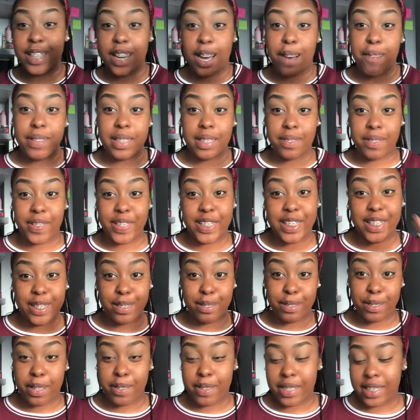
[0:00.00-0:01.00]
comments on me, she
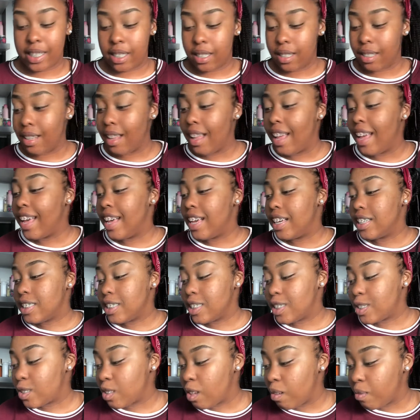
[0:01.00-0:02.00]
subscribed to my channel.
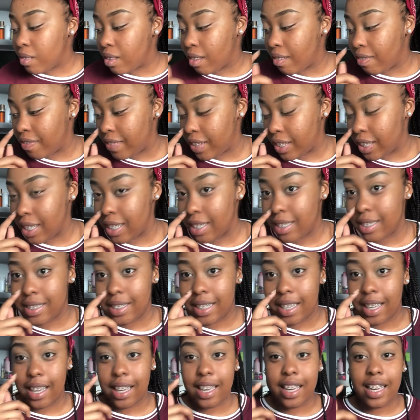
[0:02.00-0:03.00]
She showed me the funniest
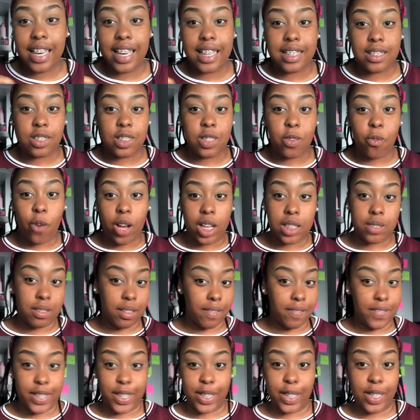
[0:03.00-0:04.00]
thing is to watch my
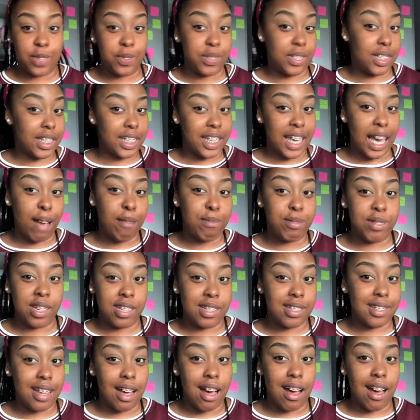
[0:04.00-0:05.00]
videos with the
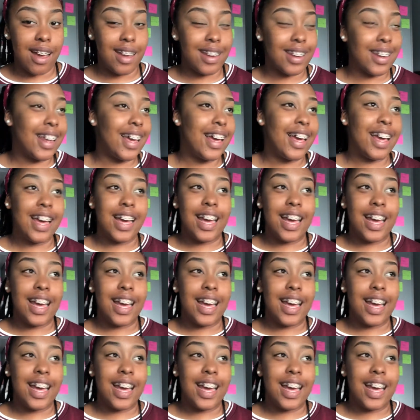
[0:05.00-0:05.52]
captions on.